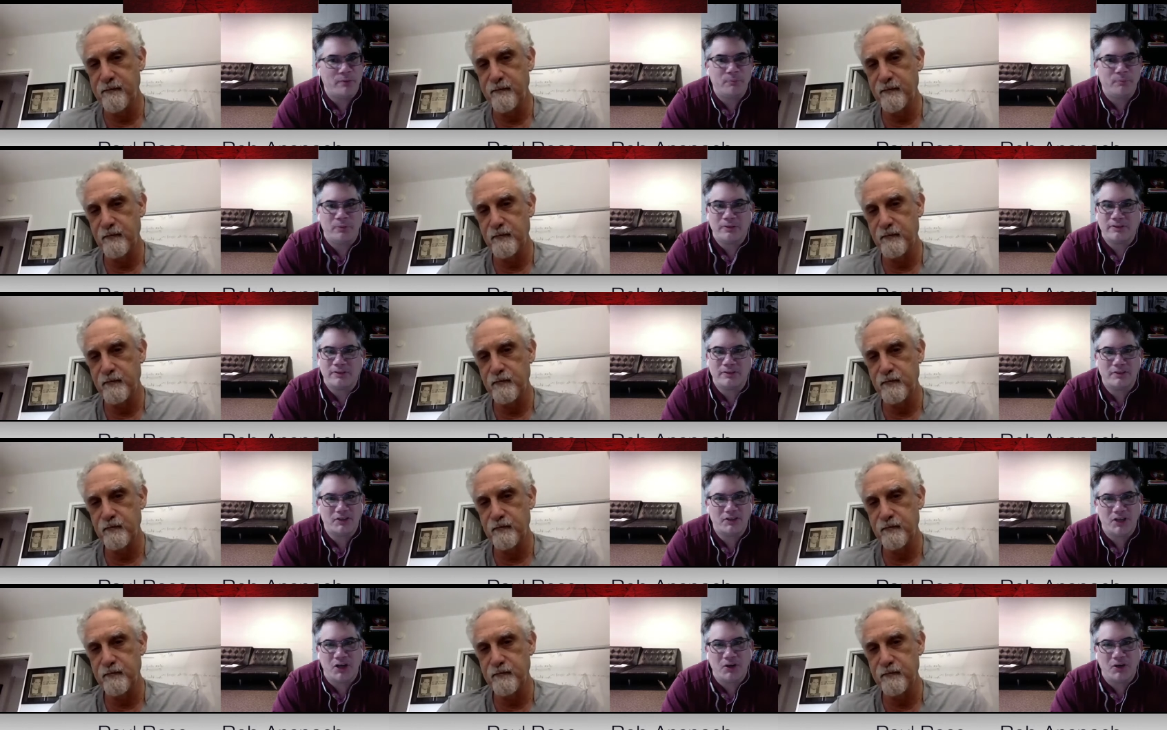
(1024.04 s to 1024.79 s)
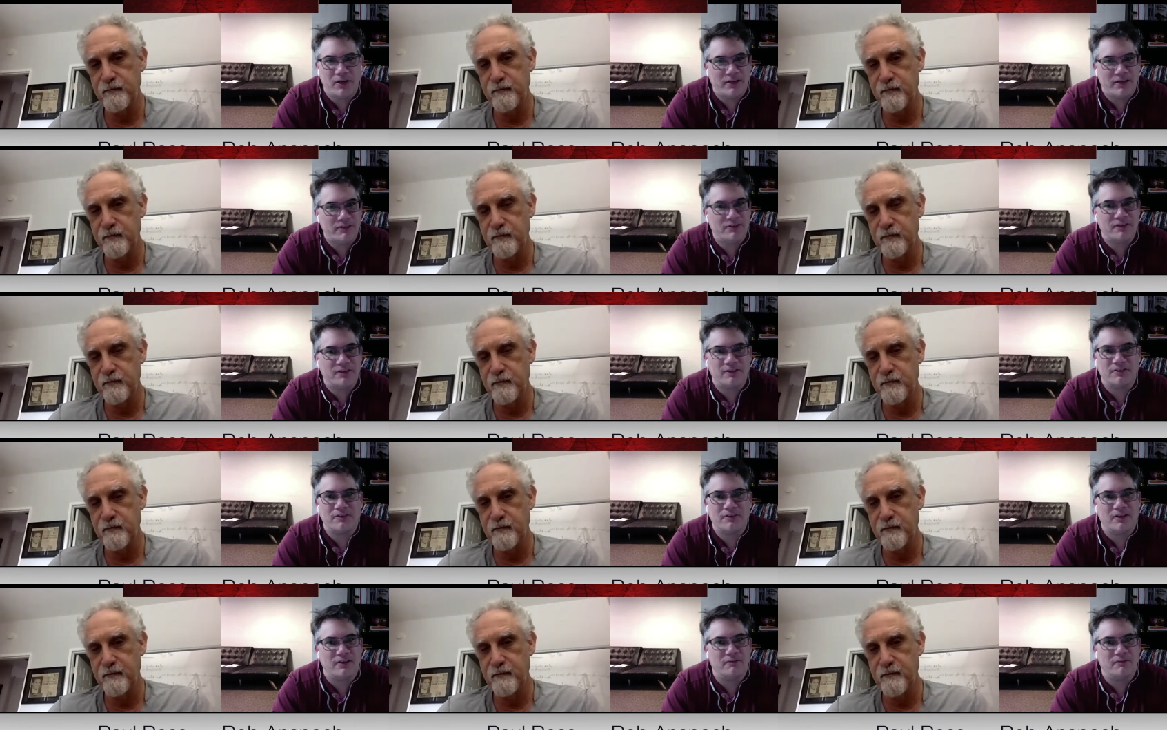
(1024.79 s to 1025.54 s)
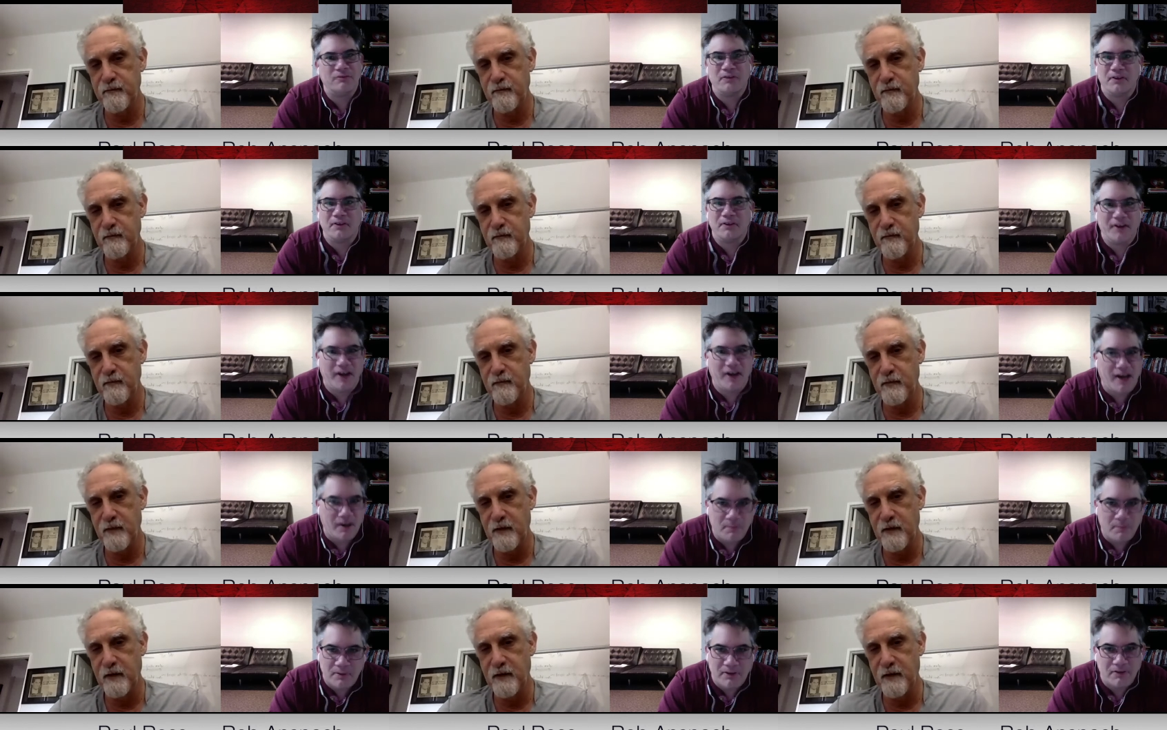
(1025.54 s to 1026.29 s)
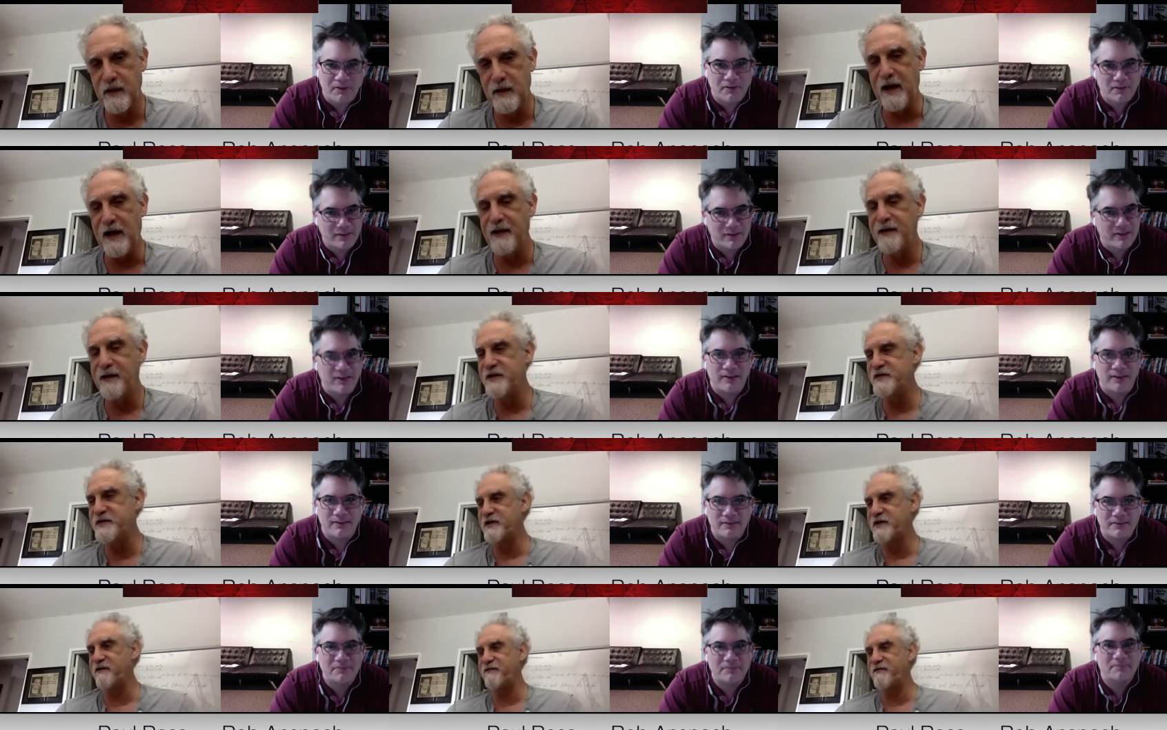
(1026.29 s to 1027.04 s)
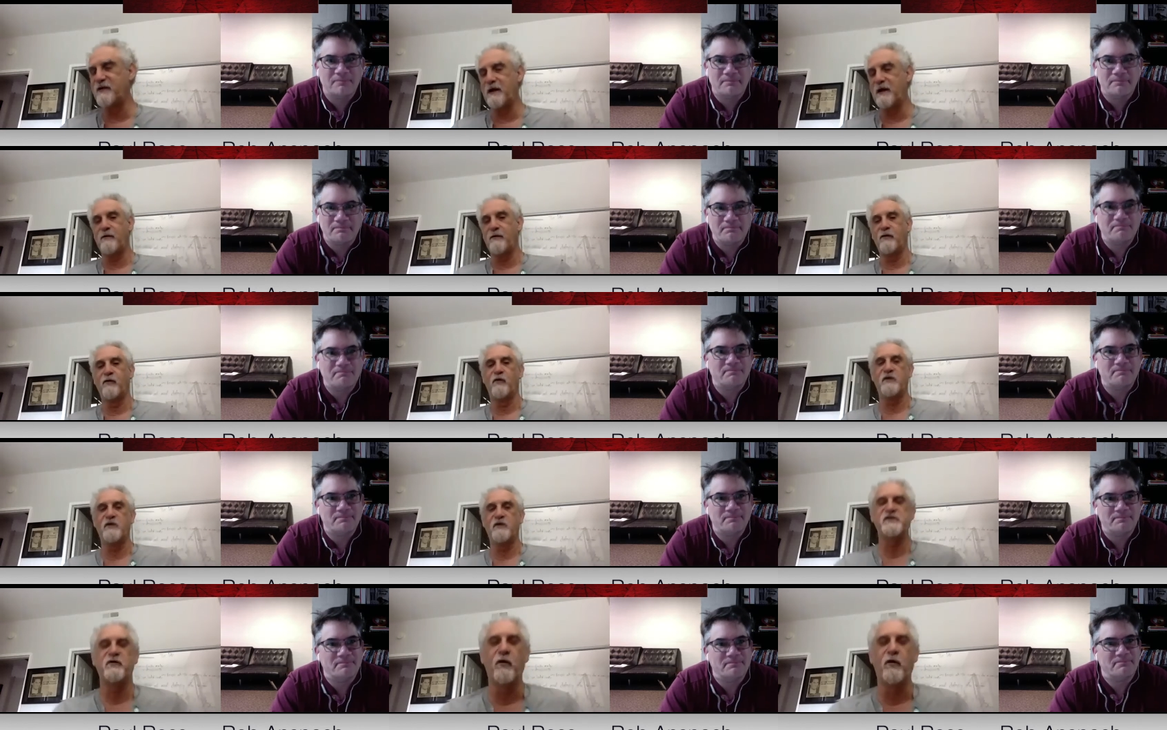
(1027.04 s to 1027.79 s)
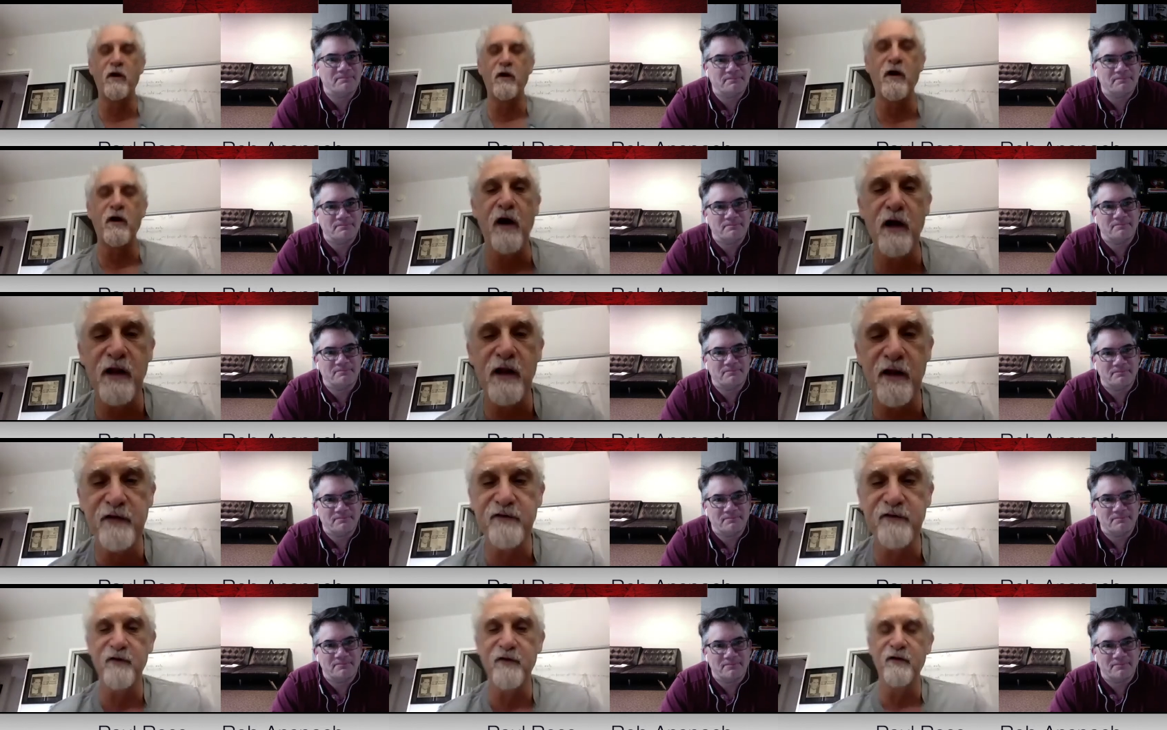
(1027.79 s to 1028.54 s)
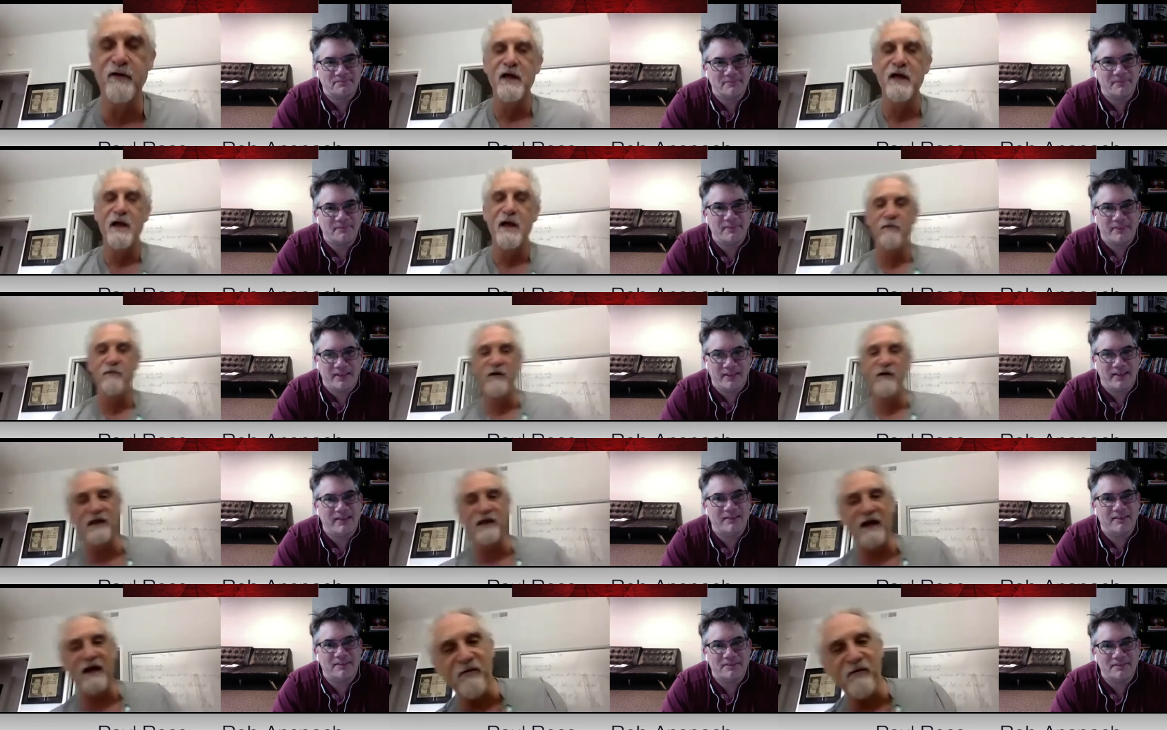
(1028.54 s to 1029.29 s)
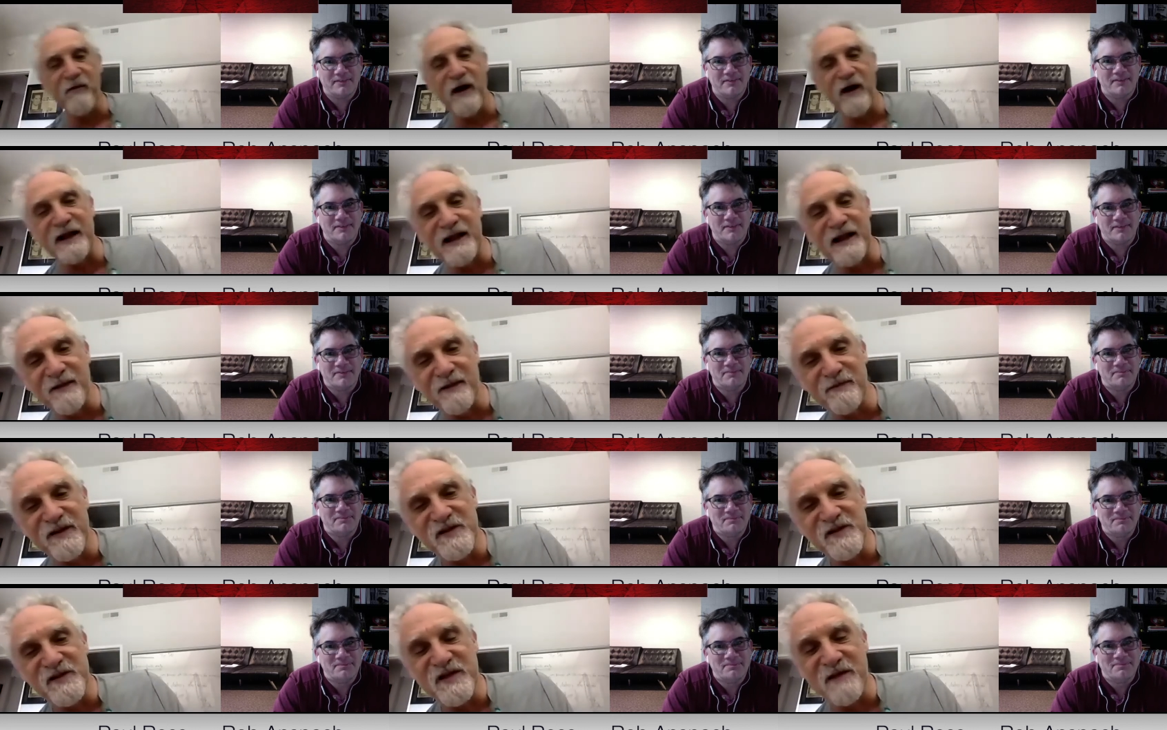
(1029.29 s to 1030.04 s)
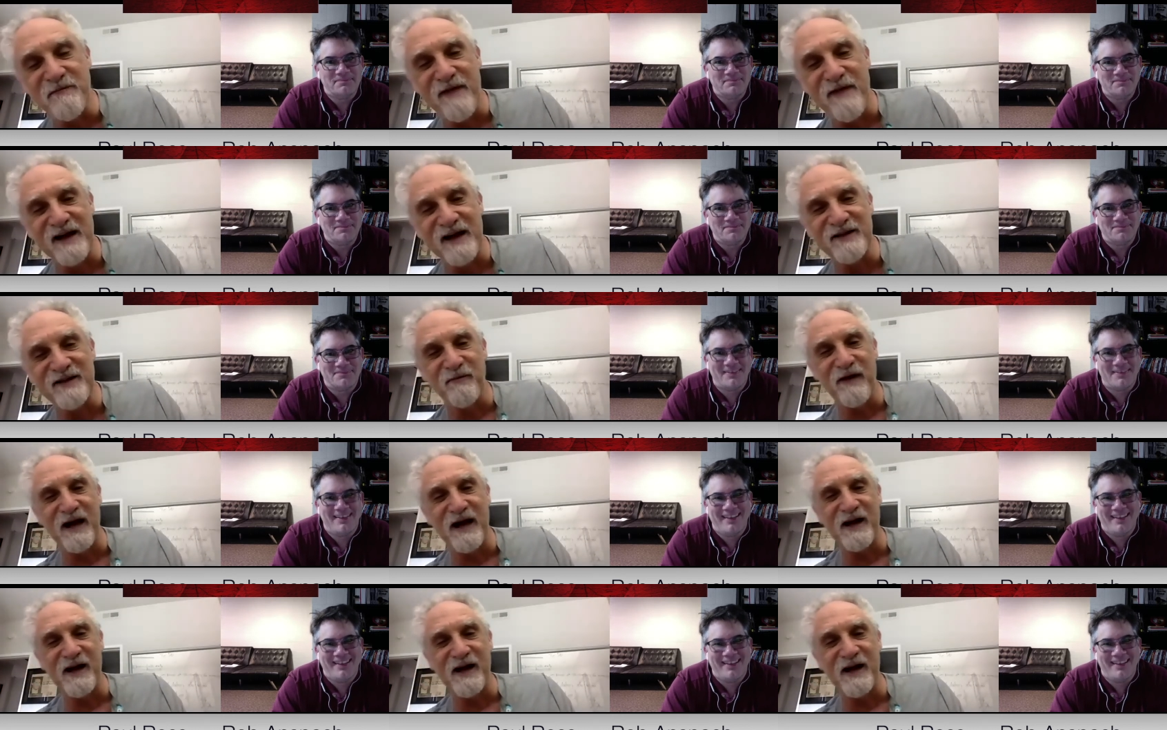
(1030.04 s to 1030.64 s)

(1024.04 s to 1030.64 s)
Speaker 1: but Joe has just done phenomenal yeah, things. He's
Speaker 2: phenomenal. He's a workaholic too. But yeah. never mind him. Let's get back to Mike.